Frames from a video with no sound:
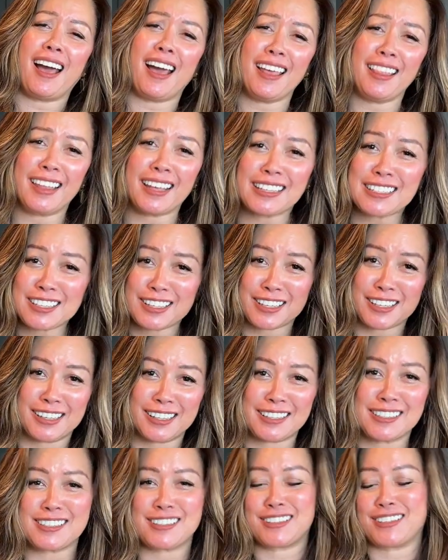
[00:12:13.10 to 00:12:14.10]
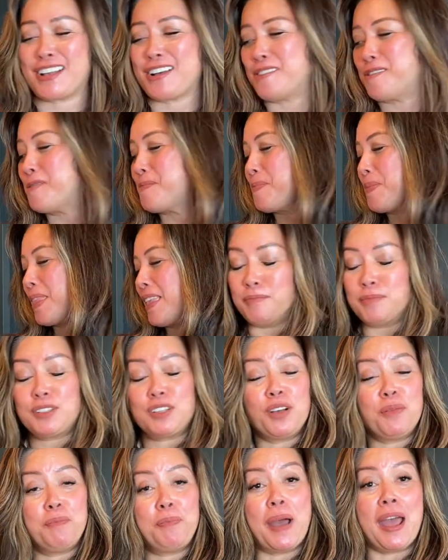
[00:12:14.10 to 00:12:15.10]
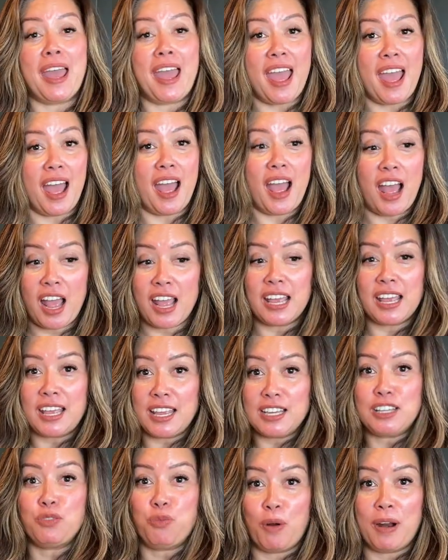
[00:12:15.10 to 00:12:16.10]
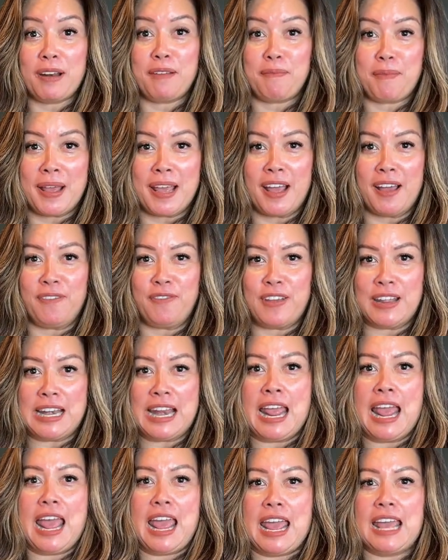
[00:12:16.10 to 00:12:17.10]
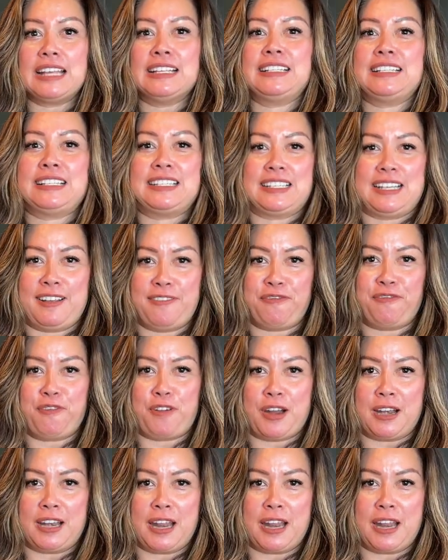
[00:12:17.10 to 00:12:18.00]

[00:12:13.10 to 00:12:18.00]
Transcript: I like to cook, but each one of my oven is different.